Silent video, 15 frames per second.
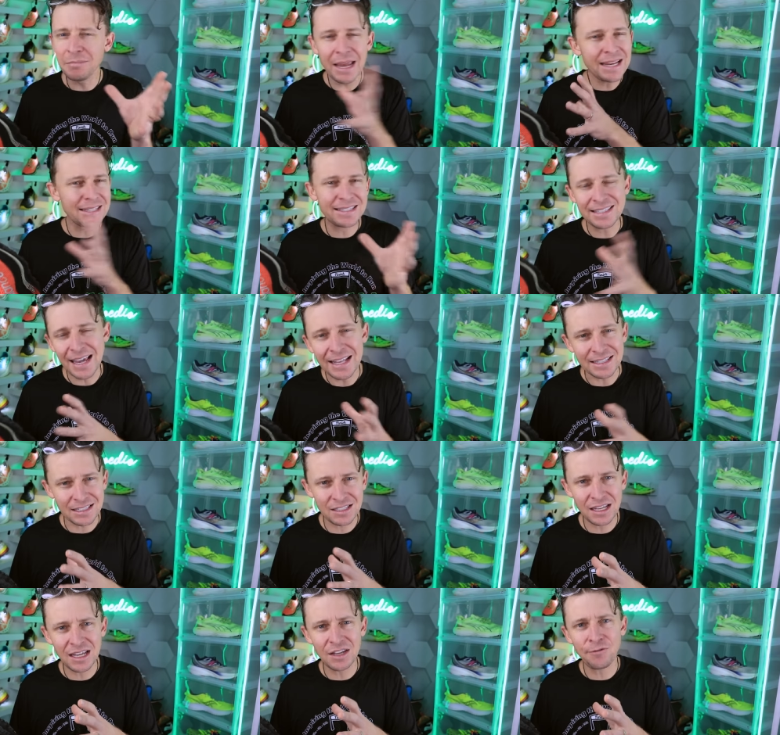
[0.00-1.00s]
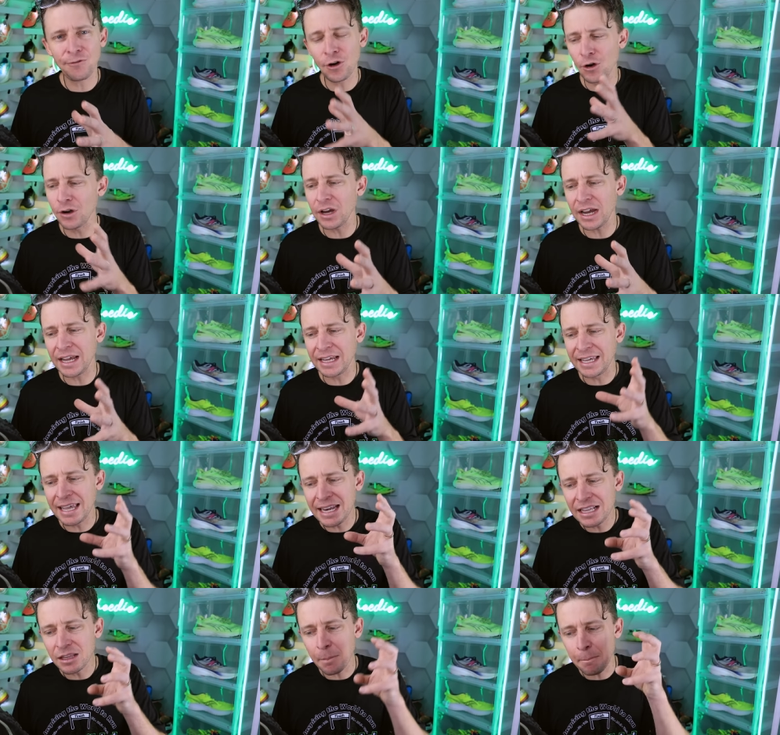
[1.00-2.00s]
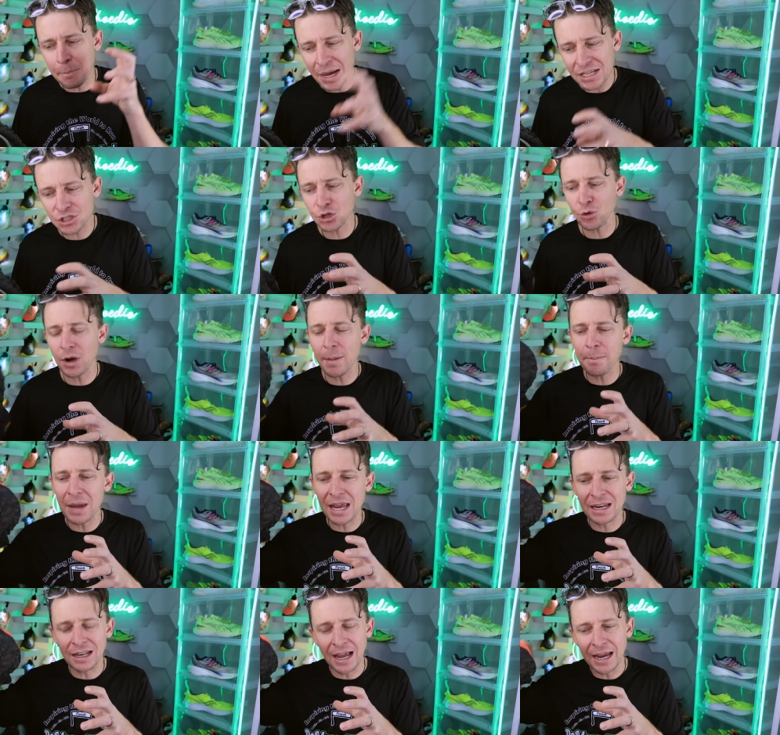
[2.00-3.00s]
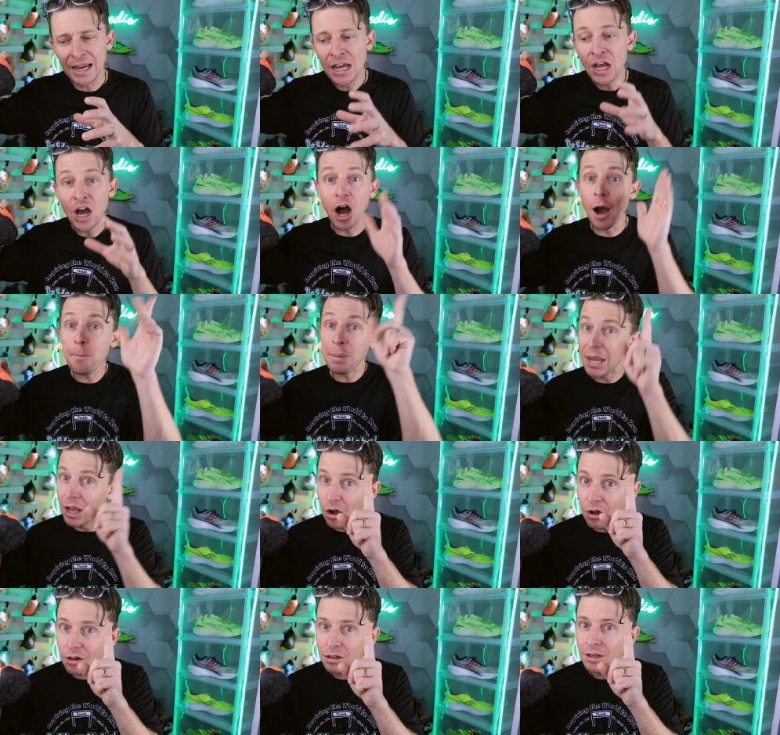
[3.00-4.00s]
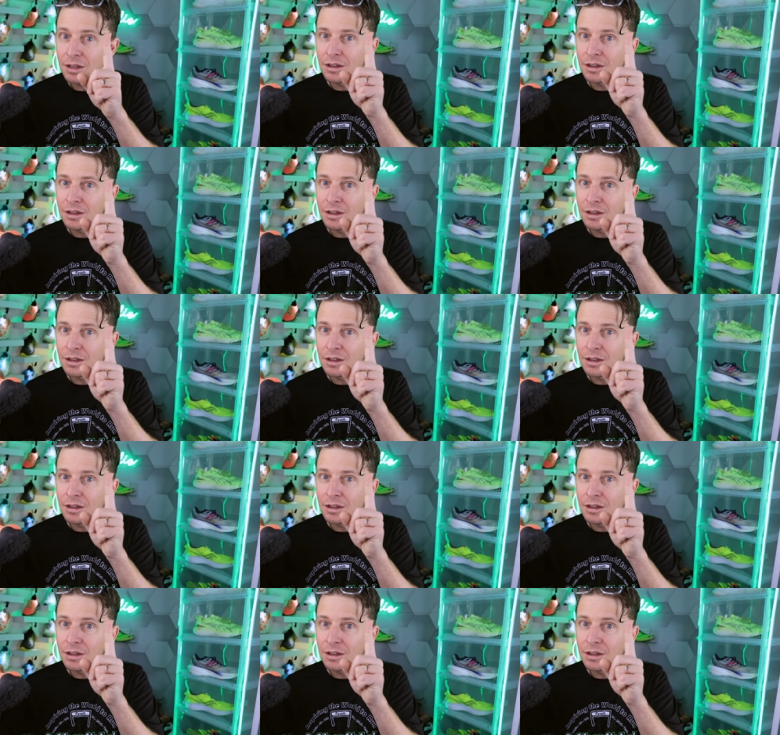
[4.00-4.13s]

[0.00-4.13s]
make sense for getting the best grip and like uphill,